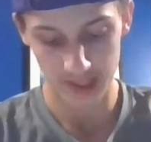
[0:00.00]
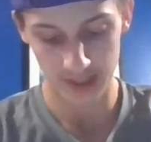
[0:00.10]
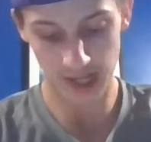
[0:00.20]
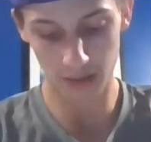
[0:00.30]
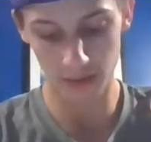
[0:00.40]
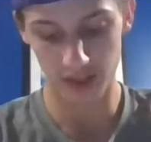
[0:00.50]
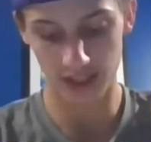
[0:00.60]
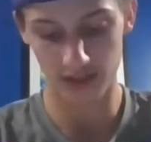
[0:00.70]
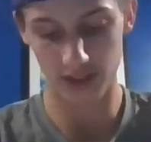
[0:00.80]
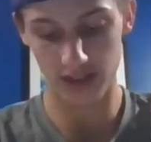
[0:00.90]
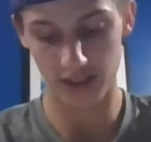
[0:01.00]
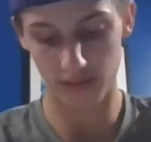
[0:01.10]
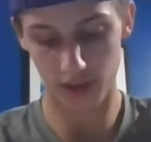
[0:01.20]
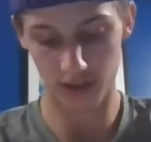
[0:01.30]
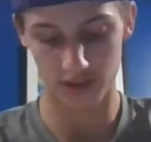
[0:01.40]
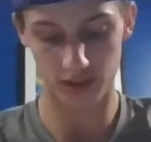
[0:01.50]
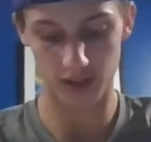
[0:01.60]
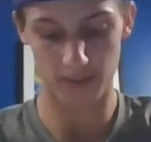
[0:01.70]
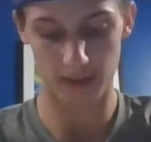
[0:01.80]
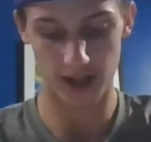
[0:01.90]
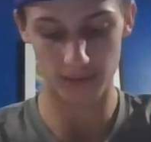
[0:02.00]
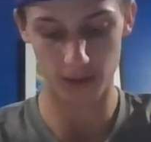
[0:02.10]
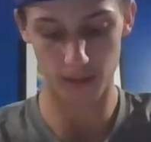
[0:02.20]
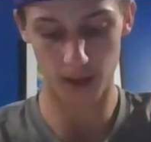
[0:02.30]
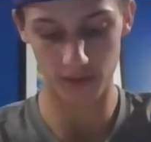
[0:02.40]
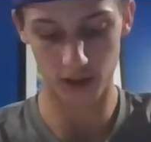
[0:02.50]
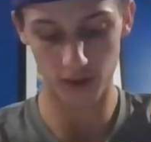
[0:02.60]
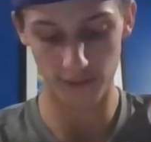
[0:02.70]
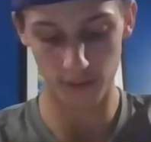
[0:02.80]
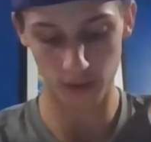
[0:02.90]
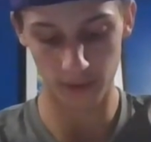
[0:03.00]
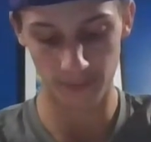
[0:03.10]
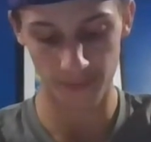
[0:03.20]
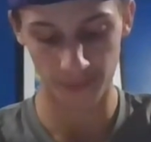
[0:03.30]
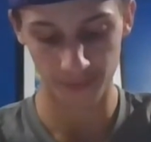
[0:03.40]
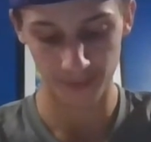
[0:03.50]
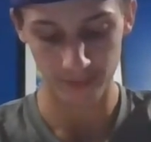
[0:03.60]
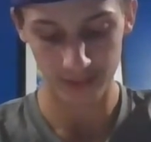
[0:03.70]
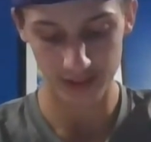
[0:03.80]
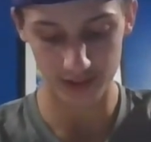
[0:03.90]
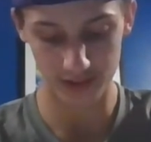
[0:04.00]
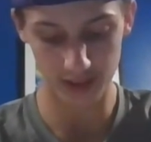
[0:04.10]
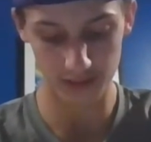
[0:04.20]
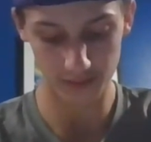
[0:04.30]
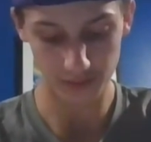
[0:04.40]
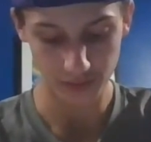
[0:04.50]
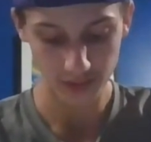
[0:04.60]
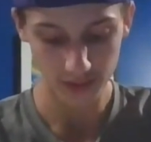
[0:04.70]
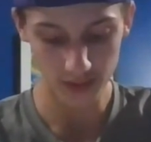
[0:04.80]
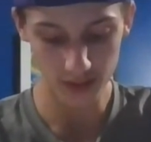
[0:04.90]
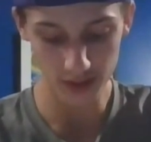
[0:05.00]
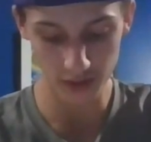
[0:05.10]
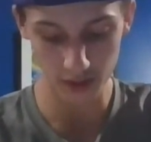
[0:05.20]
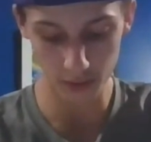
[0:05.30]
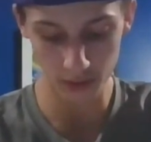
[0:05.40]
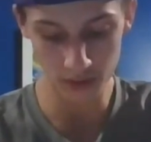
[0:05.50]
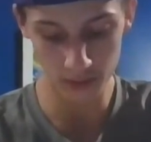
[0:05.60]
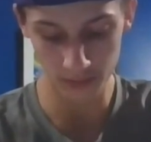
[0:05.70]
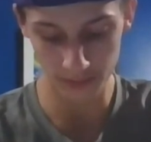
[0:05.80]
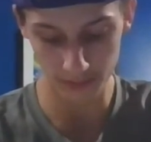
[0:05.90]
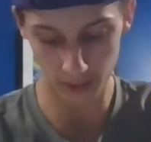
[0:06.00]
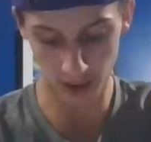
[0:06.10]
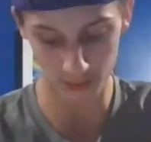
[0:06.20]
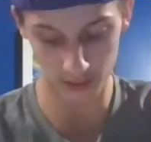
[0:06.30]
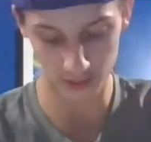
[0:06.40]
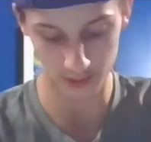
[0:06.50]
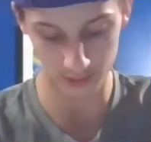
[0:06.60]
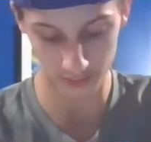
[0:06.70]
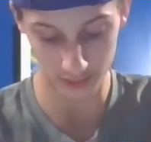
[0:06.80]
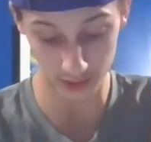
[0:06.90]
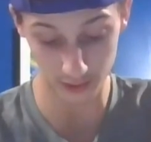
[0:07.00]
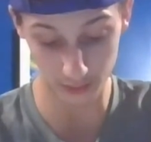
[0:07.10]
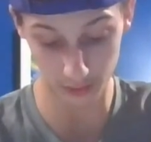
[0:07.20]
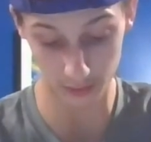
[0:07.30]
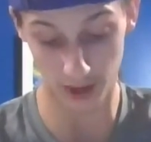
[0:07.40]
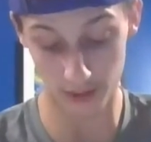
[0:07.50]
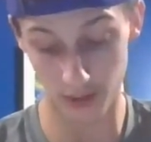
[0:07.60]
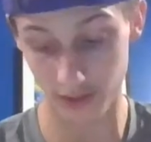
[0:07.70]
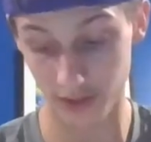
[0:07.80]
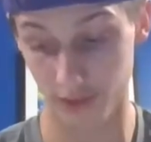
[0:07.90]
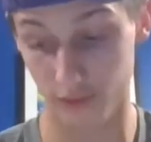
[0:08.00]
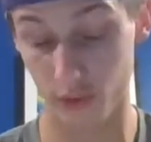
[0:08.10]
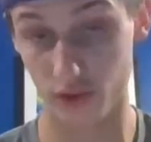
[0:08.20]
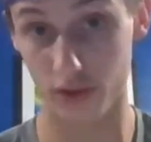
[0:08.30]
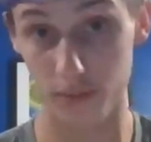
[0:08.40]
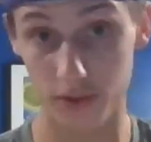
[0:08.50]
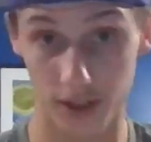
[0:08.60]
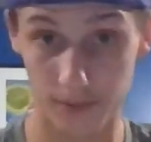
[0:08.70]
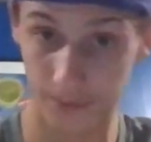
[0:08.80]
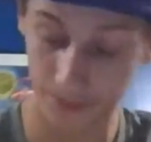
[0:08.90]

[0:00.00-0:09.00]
Dad was against the idea of Roger starting a band, but Mom was all for it. She said she's the one who bought Roger his first drum set.